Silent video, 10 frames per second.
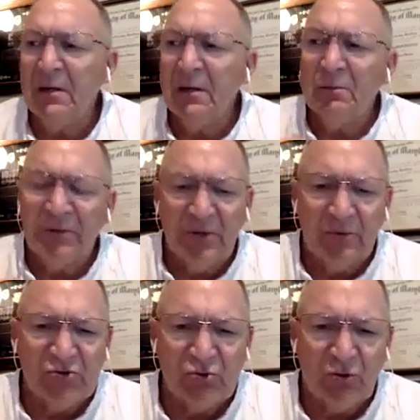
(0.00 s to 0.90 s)
but the
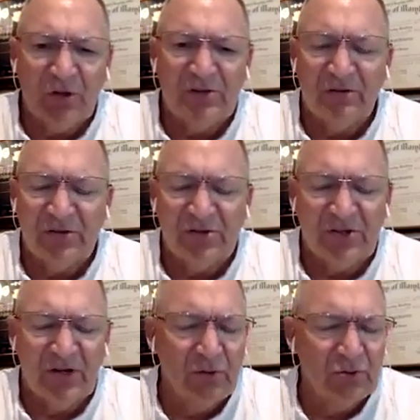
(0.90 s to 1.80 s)
streets of the
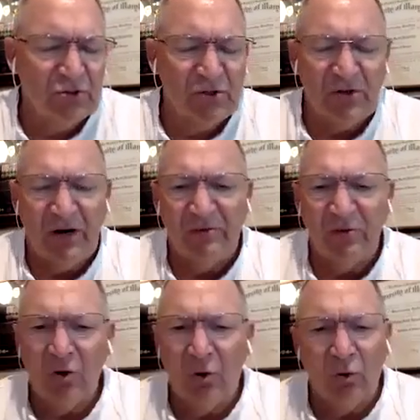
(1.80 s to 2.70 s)
city was just kind of a
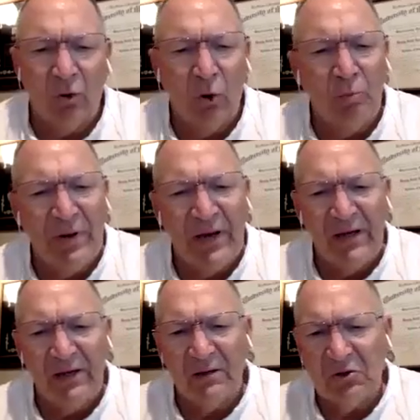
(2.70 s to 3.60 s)
gold,
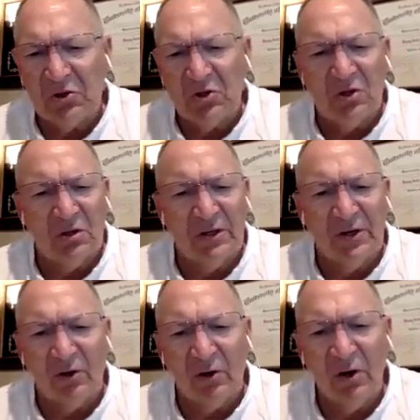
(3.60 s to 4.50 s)
opaque,
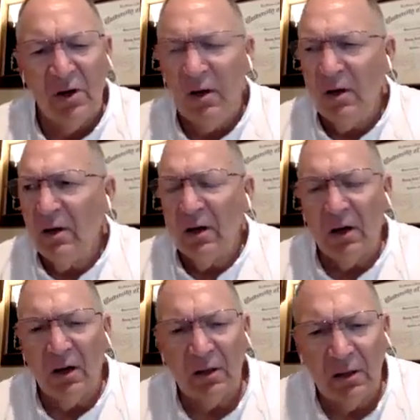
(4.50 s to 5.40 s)
clear
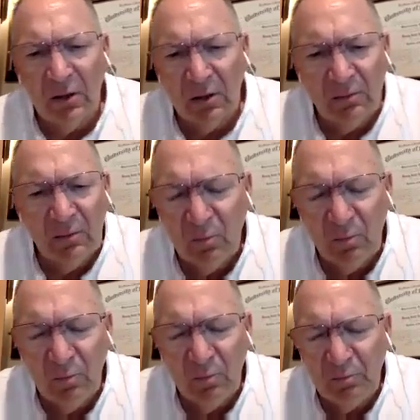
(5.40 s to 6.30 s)
uh,
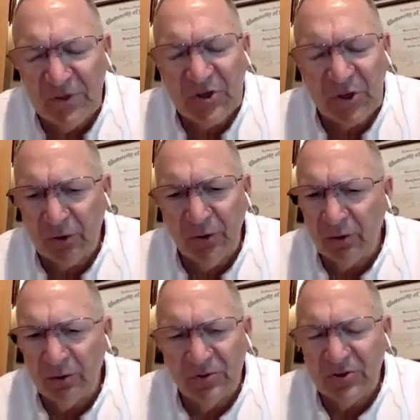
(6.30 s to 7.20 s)
material.
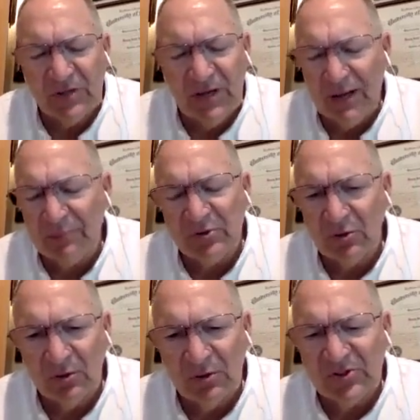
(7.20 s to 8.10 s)
It was just
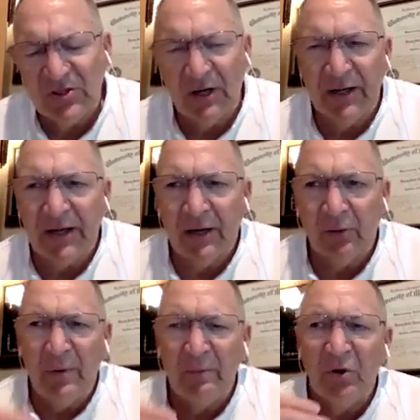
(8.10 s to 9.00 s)
absolutely stunning. And I
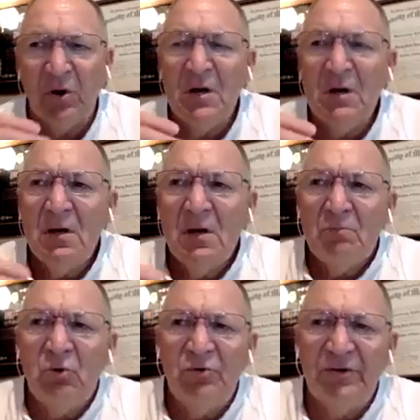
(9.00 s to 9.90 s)
remember
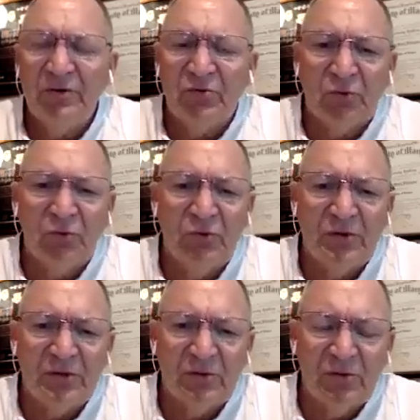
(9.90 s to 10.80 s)
moving through
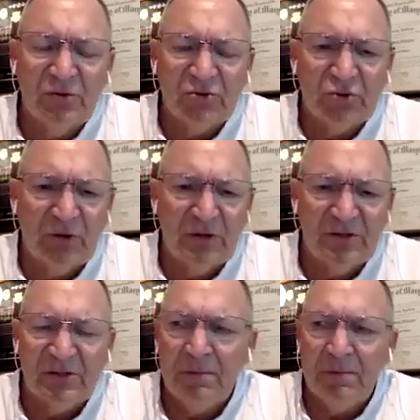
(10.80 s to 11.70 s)
the streets